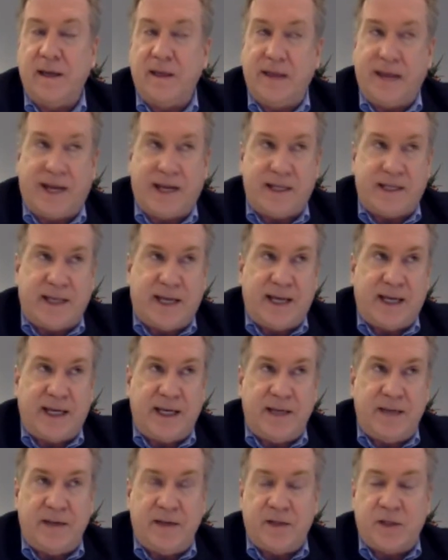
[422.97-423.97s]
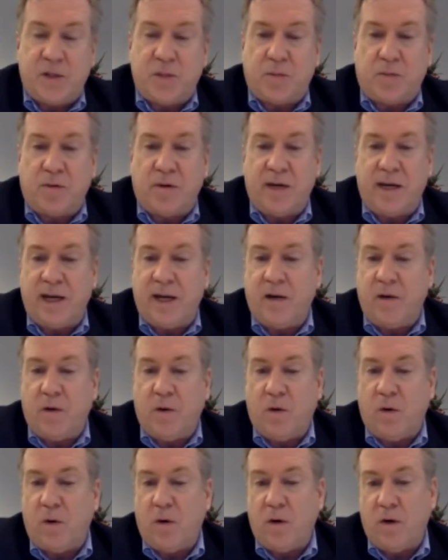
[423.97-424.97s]
They can take it in the spring
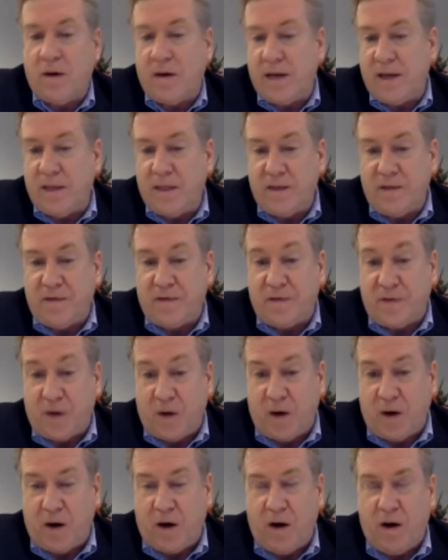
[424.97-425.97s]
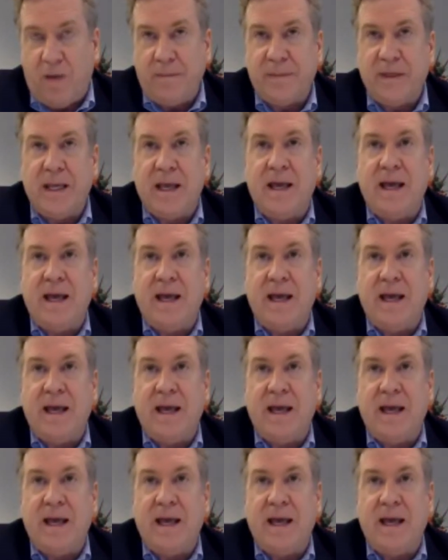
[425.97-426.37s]
or in the fall.